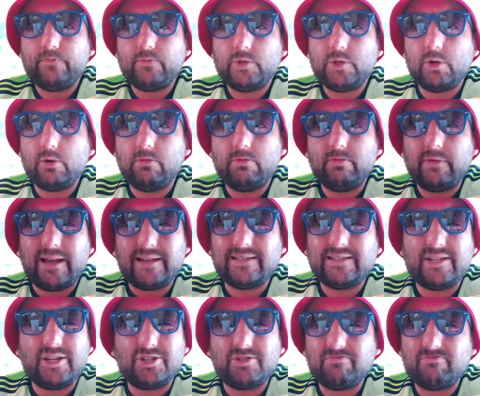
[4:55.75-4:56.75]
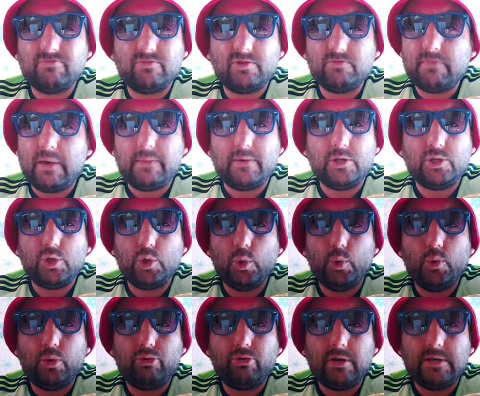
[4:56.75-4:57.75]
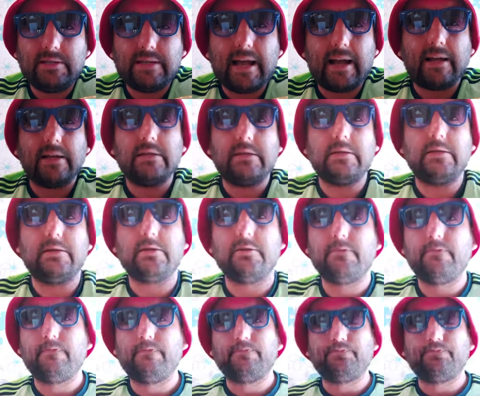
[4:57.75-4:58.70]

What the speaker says: so that's just maybe 2-3 seconds.